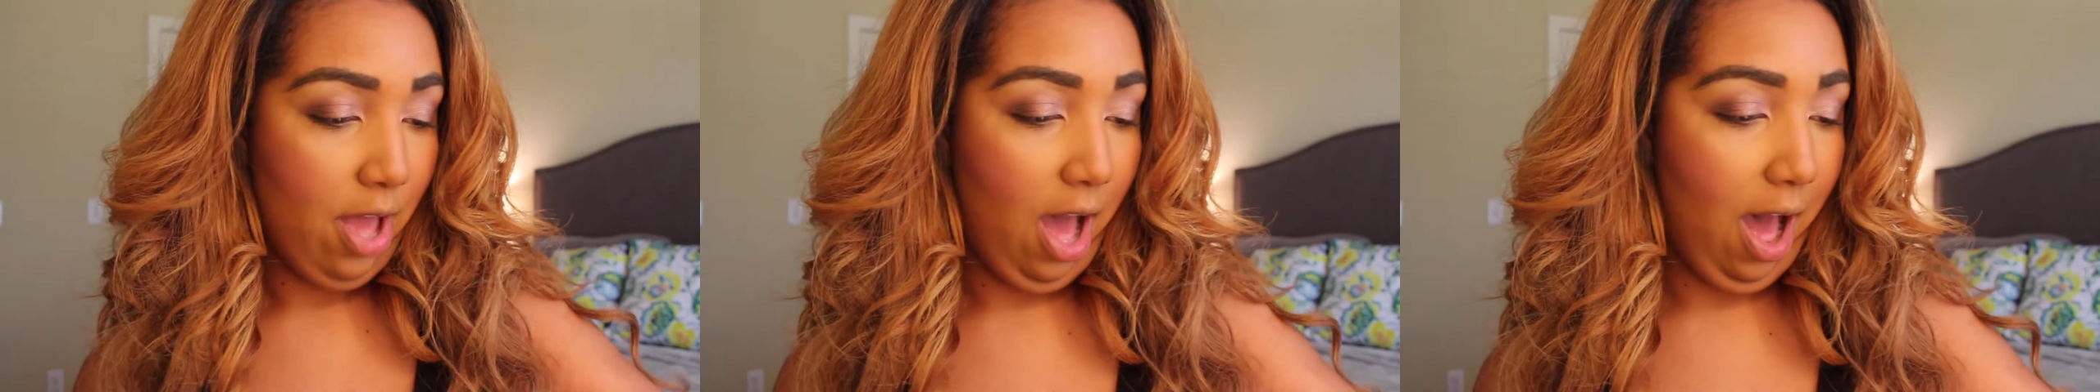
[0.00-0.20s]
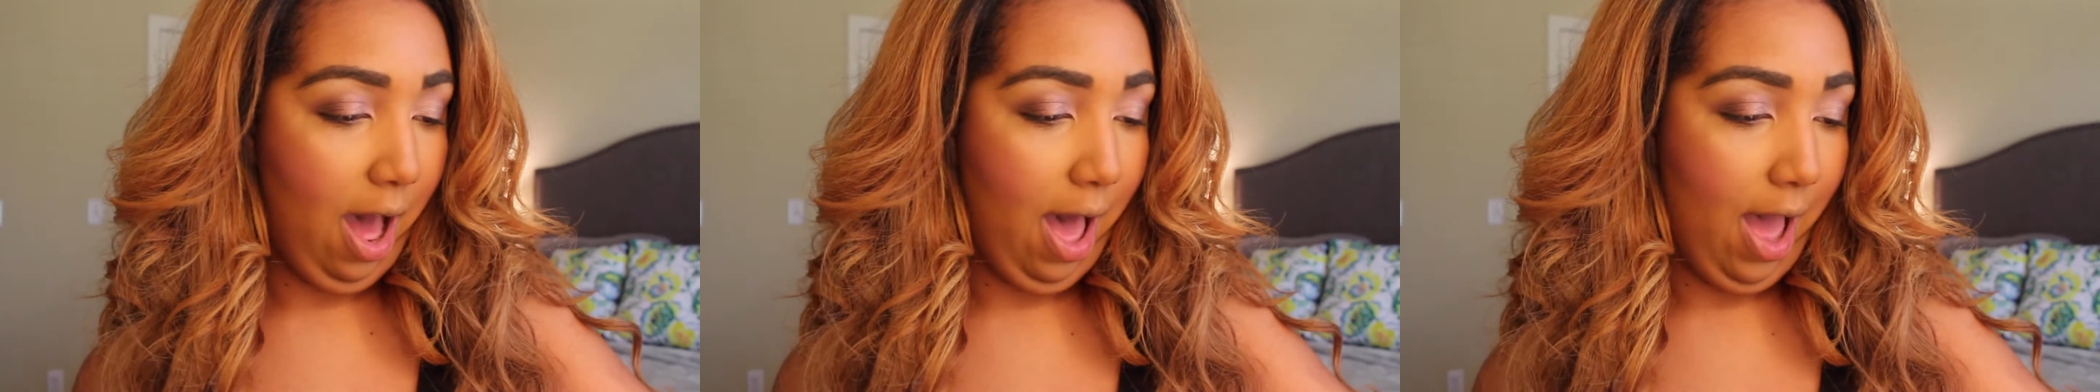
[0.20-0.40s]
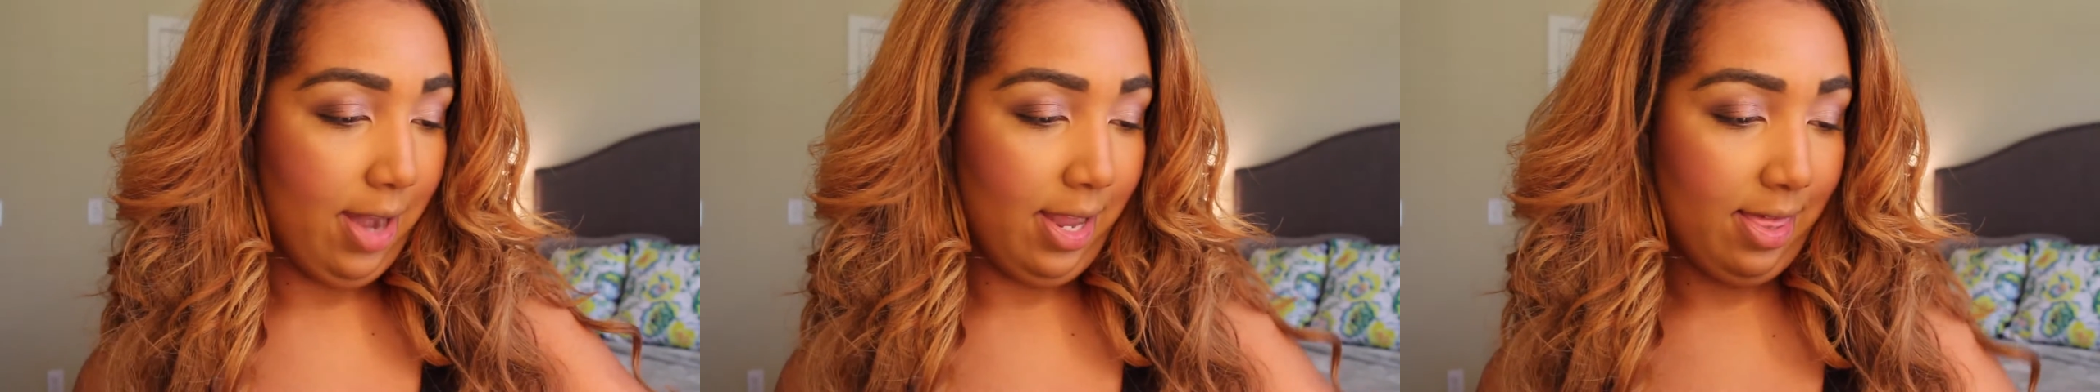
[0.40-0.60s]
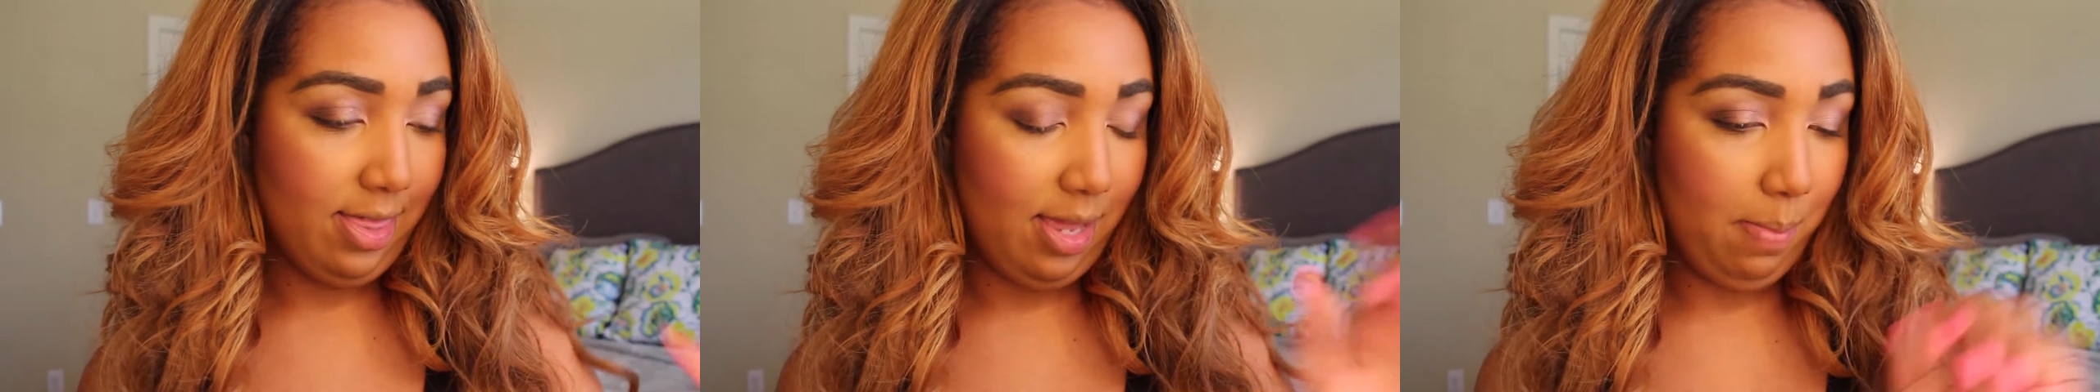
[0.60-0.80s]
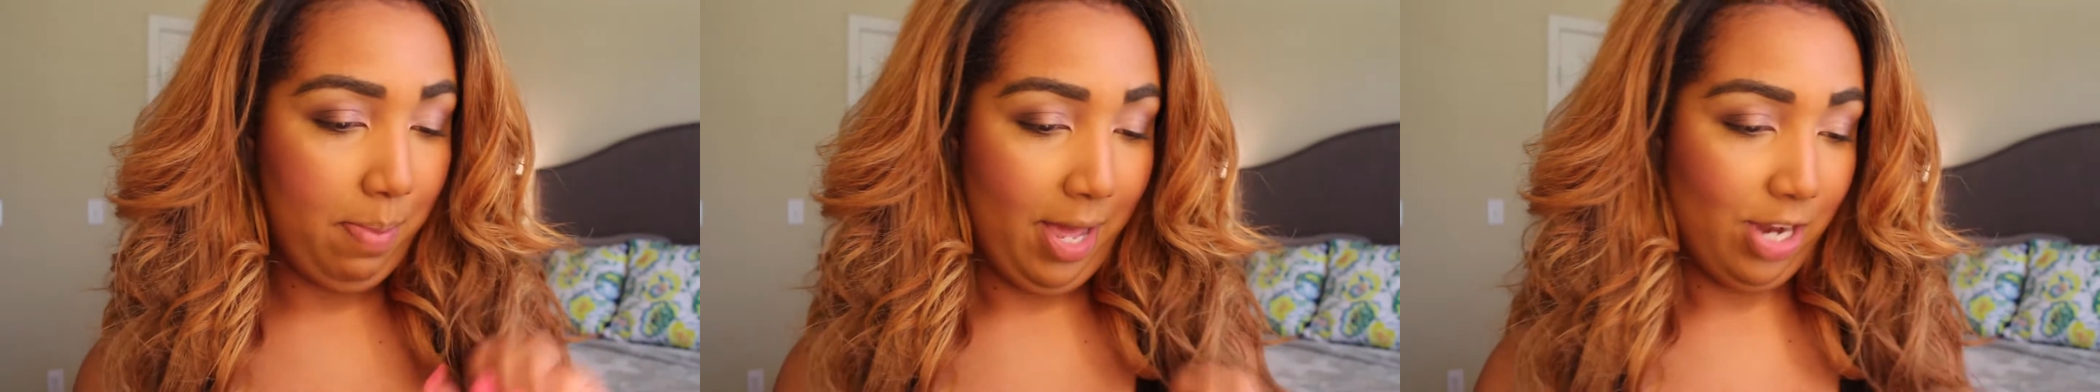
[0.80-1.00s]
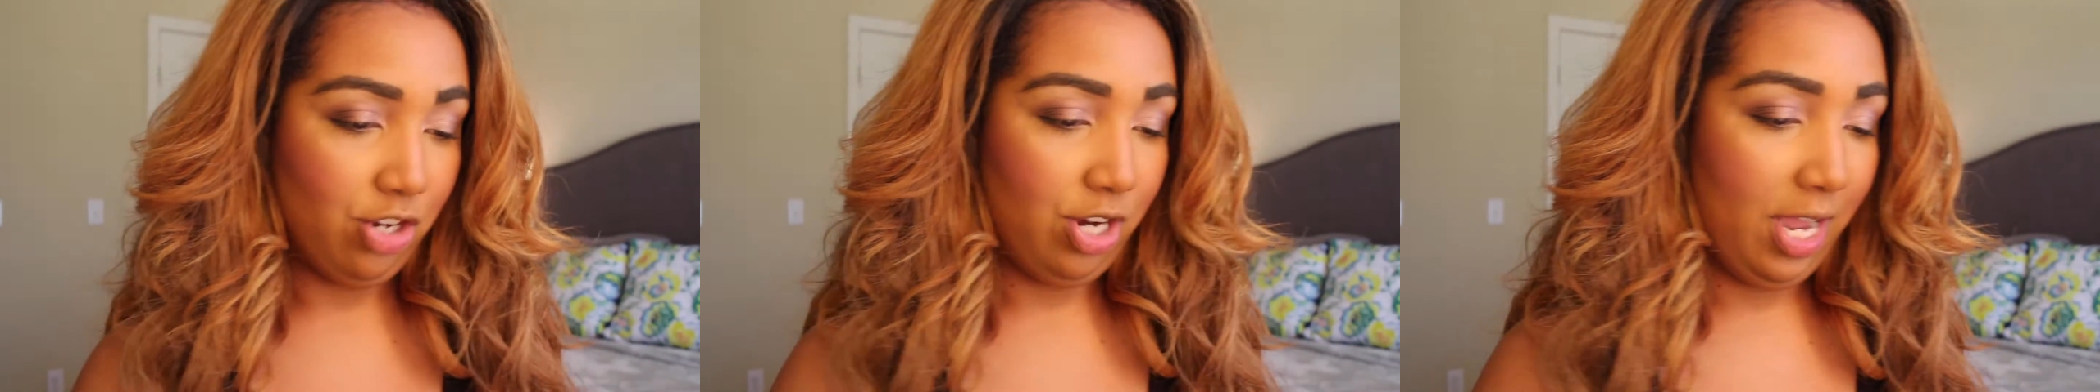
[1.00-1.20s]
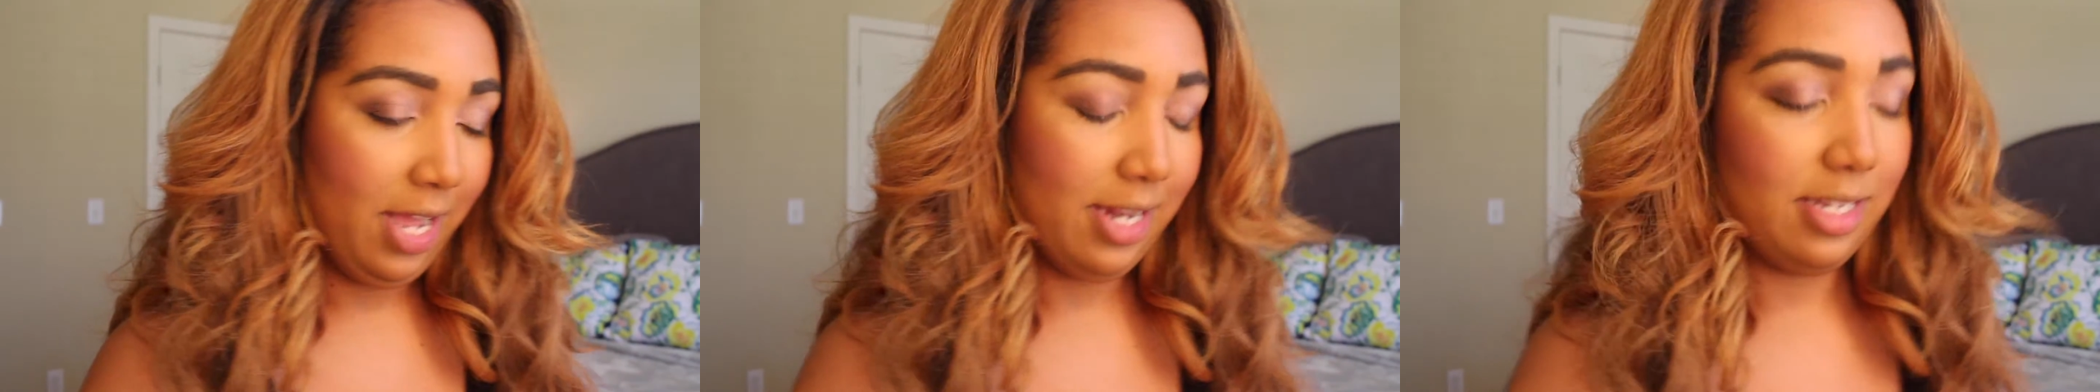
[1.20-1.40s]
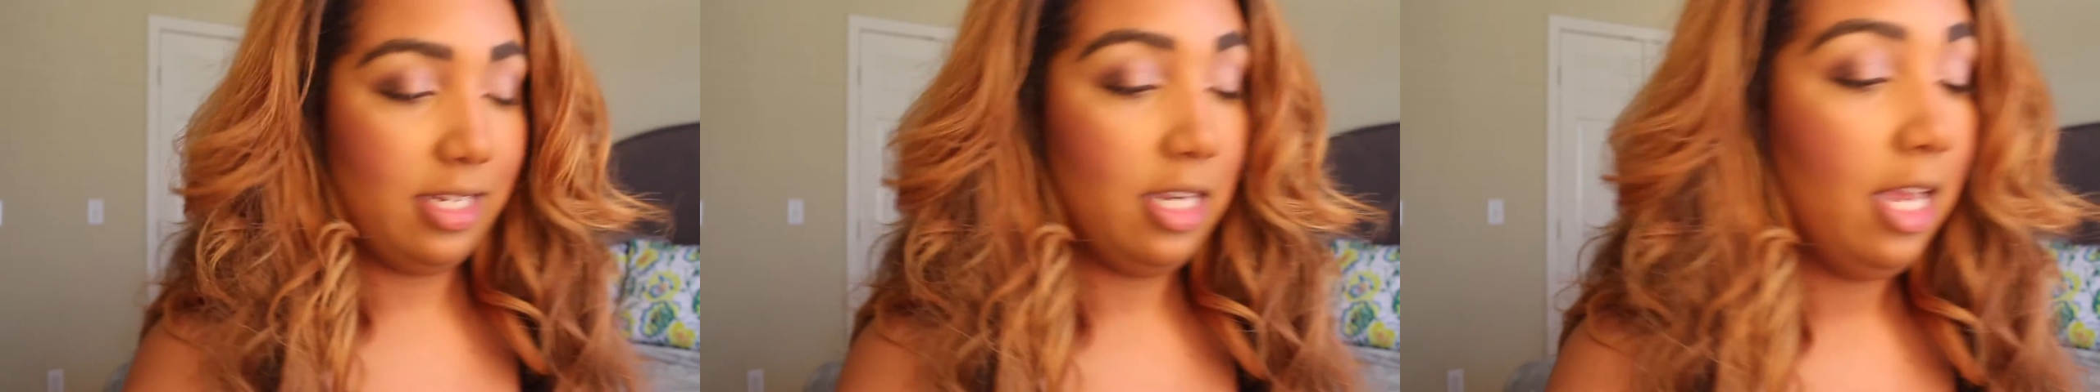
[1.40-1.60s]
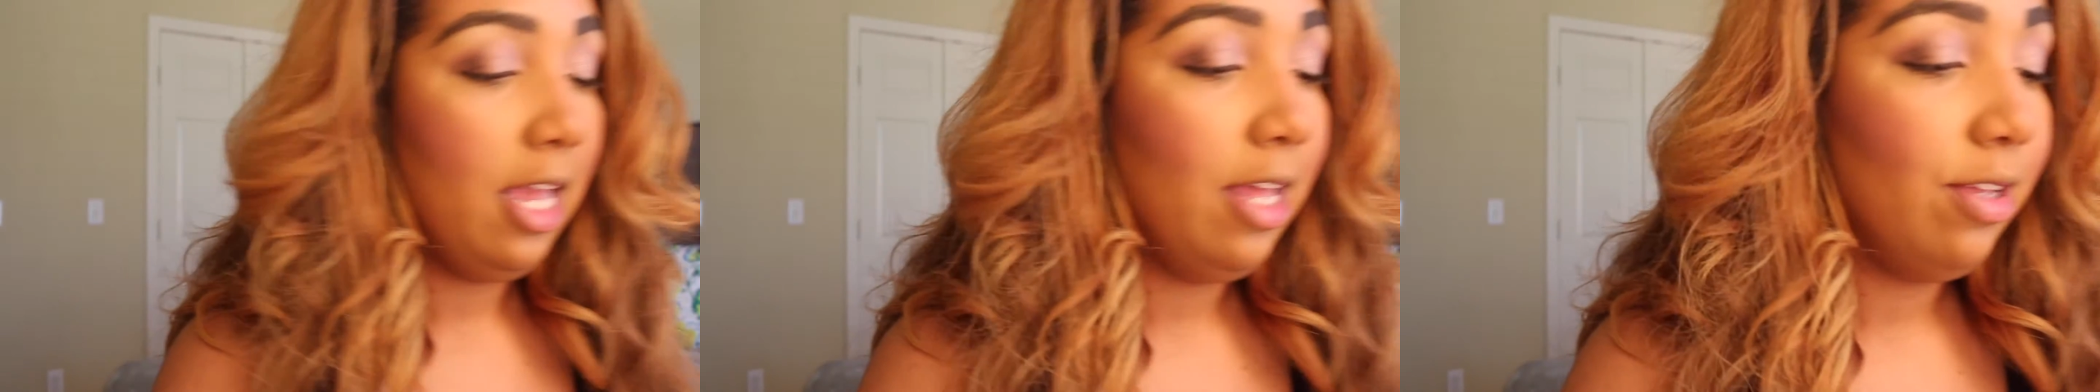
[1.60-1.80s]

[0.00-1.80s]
on the budget.